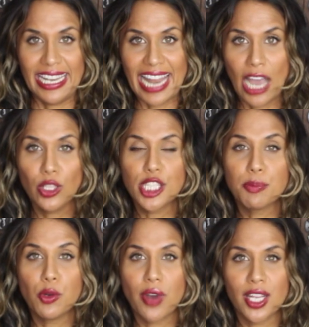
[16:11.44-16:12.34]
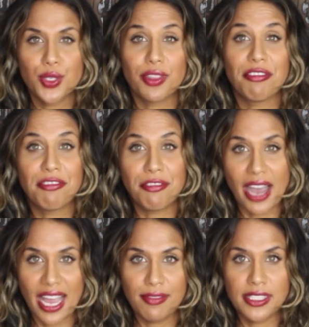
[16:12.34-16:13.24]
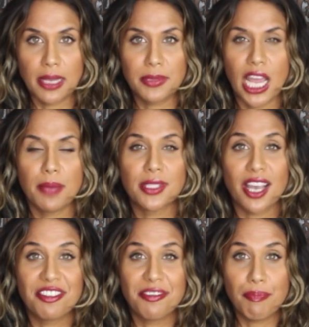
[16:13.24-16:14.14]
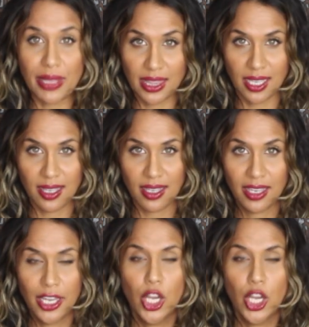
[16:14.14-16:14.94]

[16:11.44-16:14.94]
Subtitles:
Now let's move on to the 5 subtypes of Pitta.